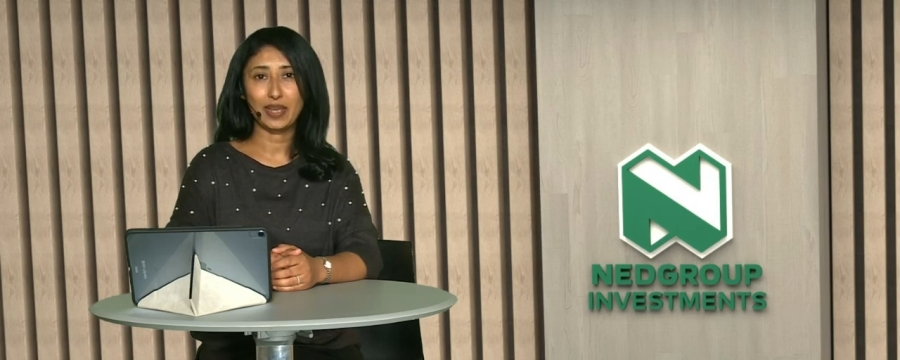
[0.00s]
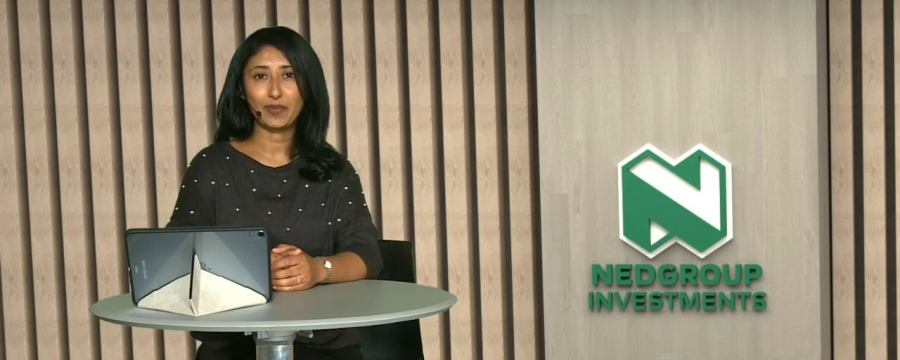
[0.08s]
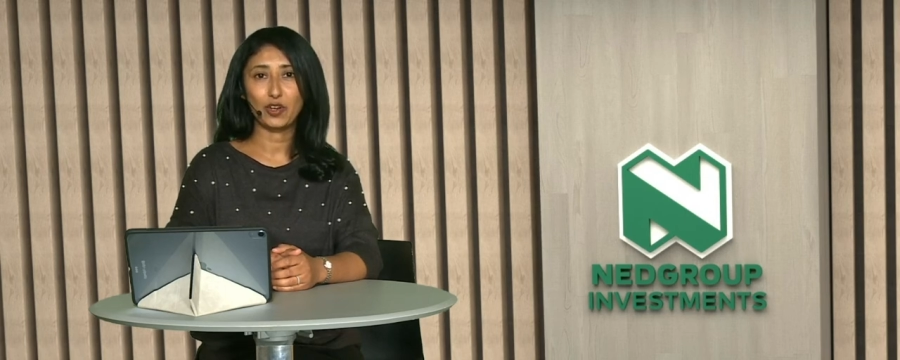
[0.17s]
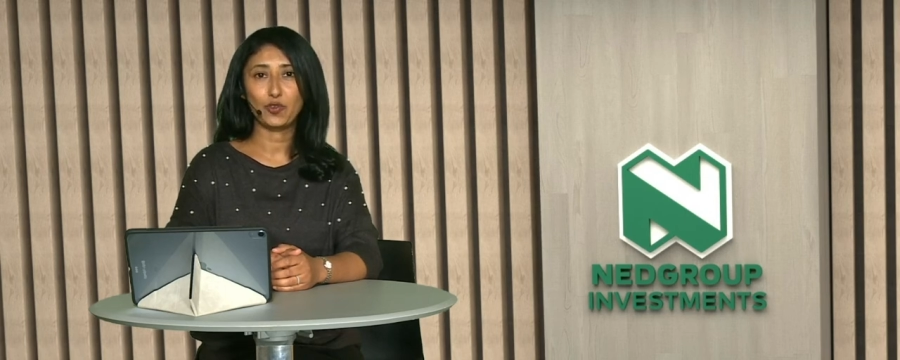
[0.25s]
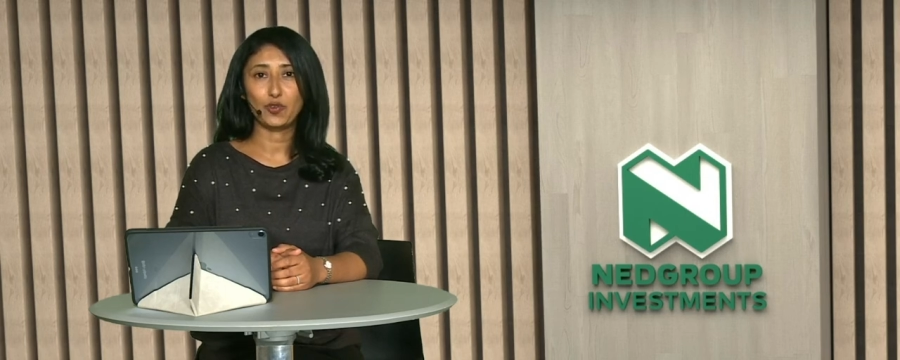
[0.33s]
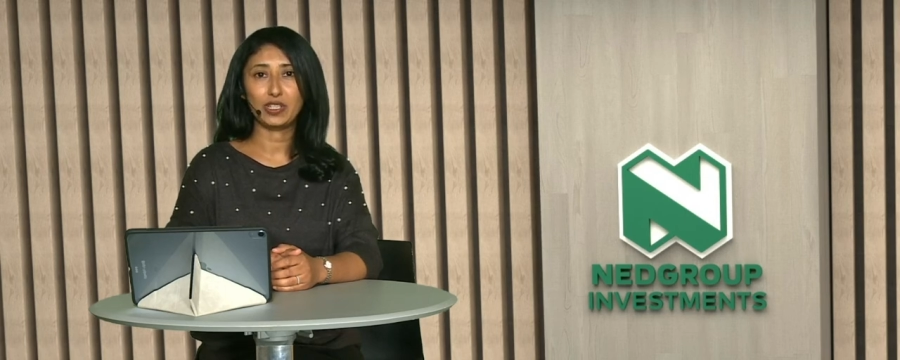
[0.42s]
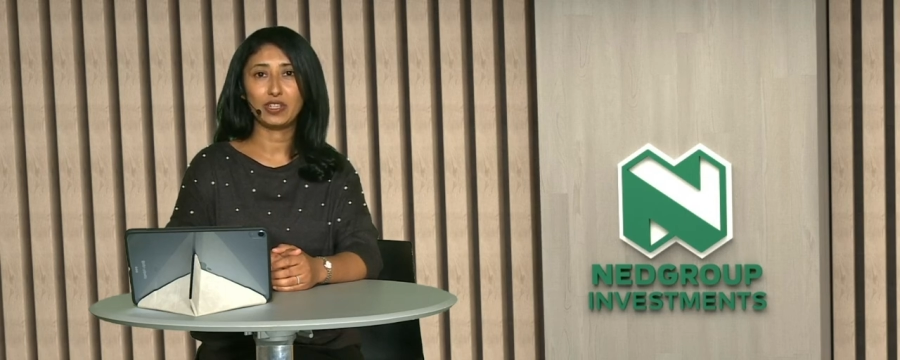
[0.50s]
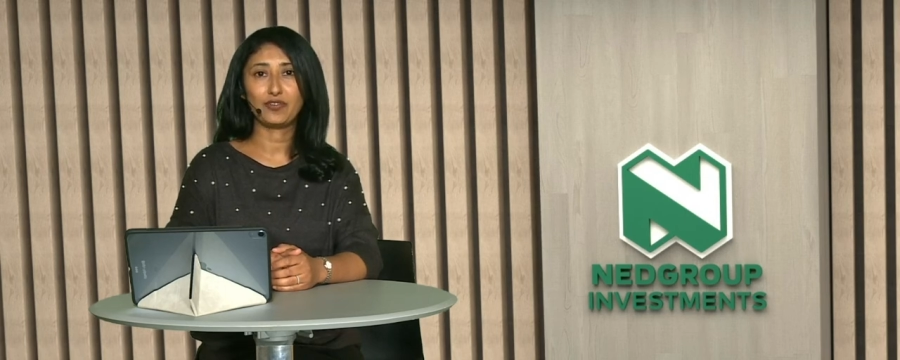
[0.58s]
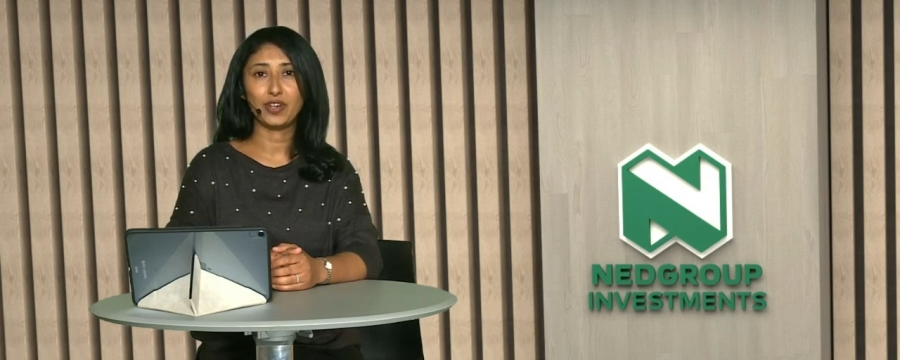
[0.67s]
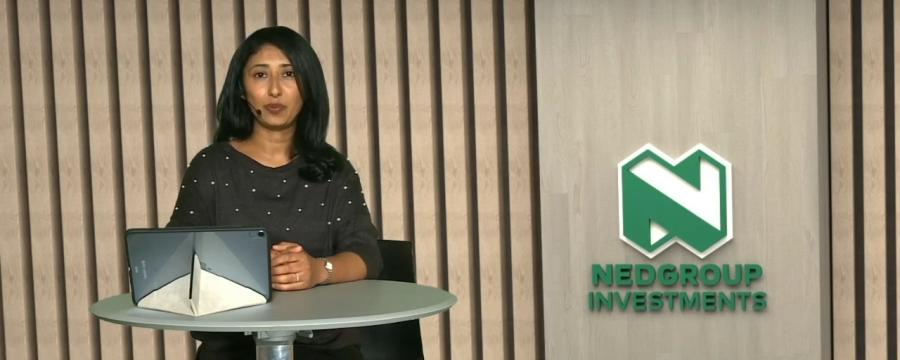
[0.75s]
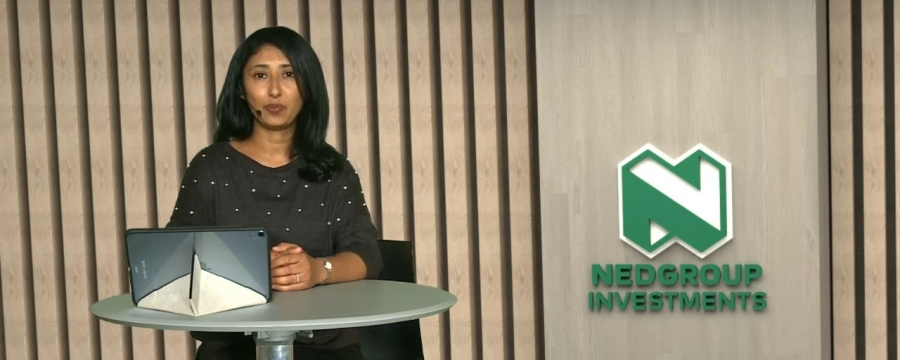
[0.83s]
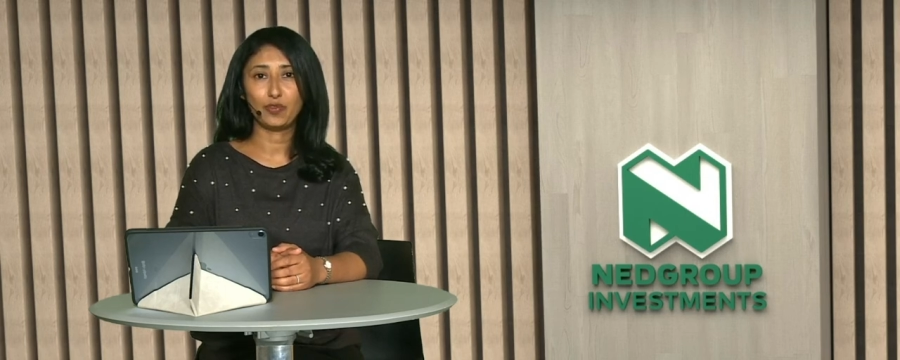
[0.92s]
about recent
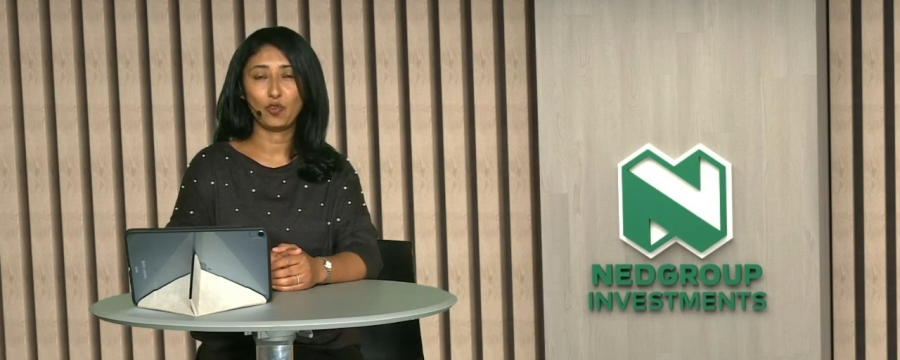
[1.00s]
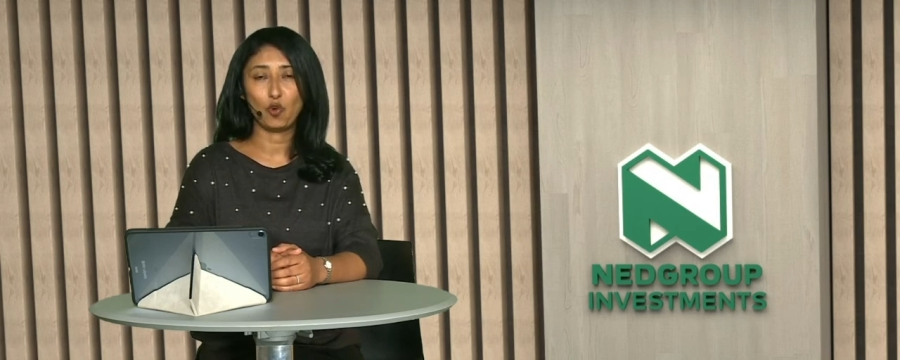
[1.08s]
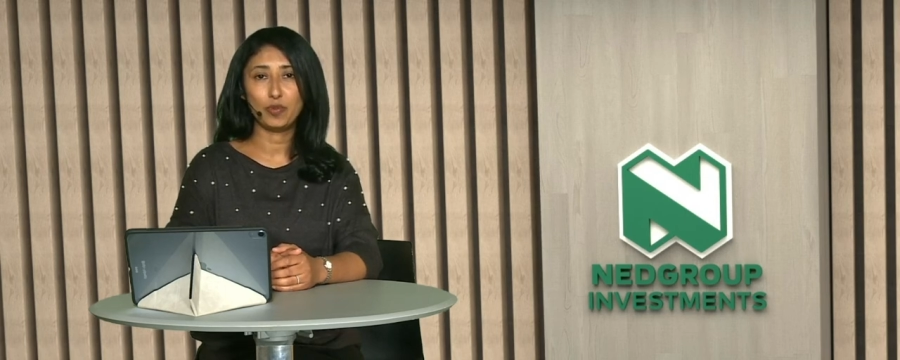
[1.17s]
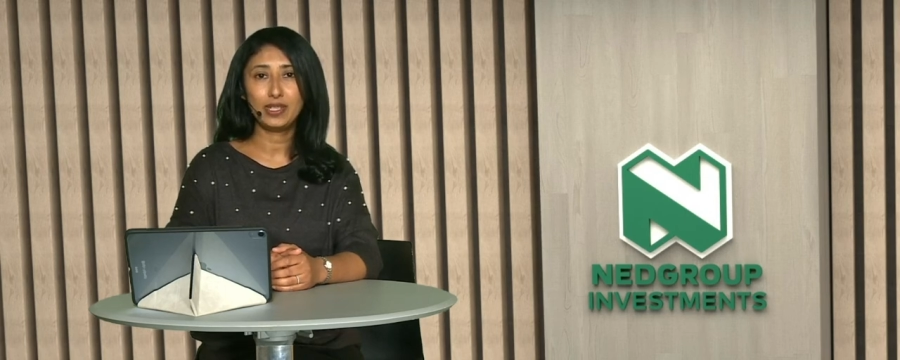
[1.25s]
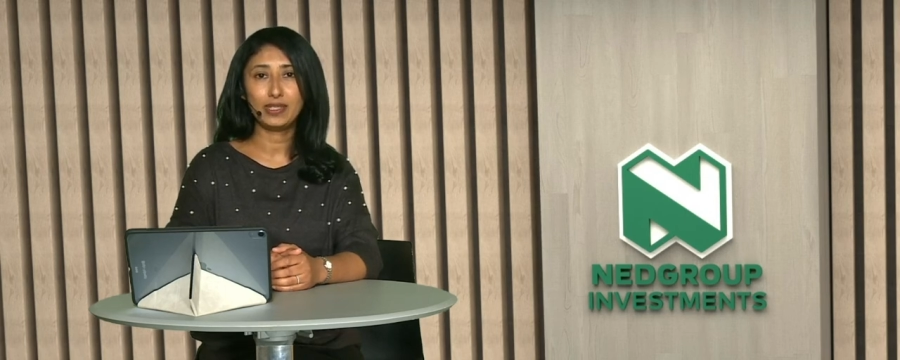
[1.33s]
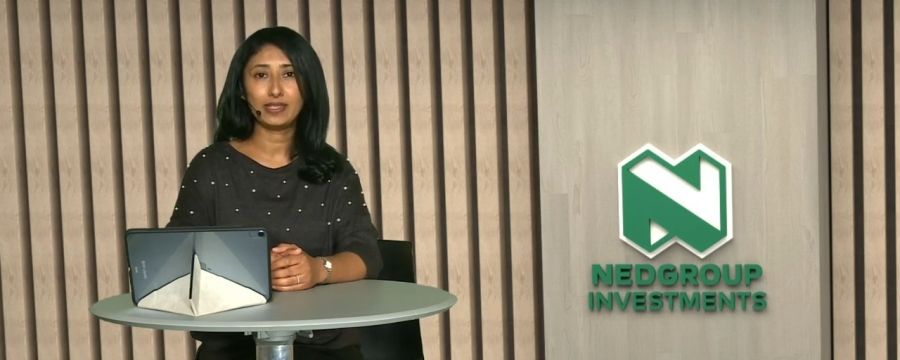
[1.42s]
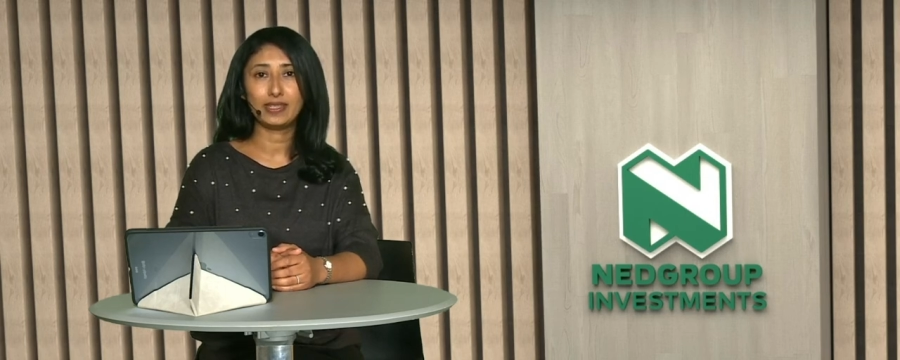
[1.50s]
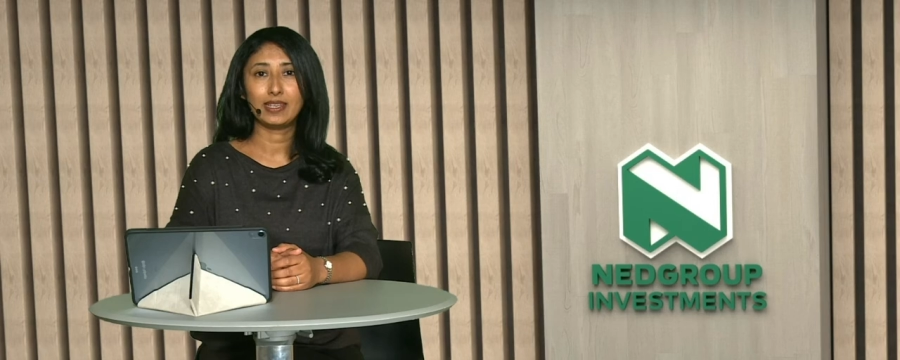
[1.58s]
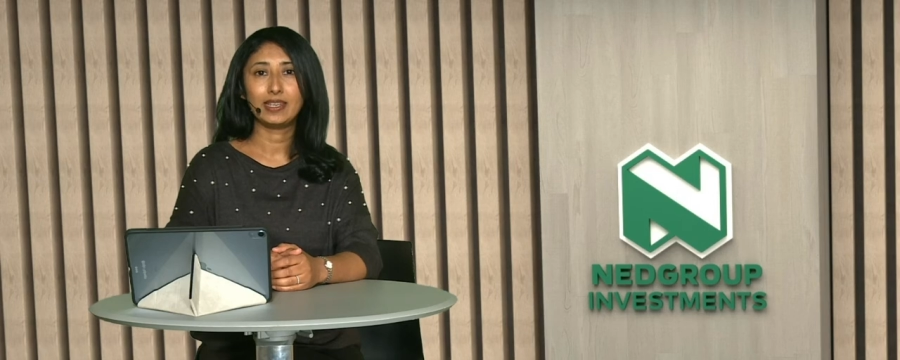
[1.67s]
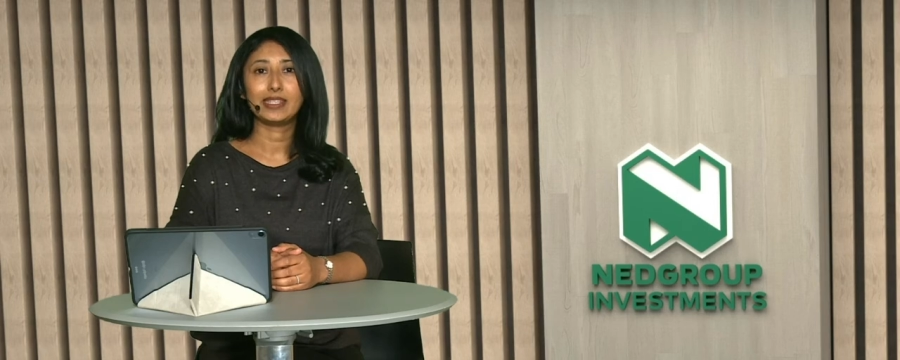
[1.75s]
fund performance,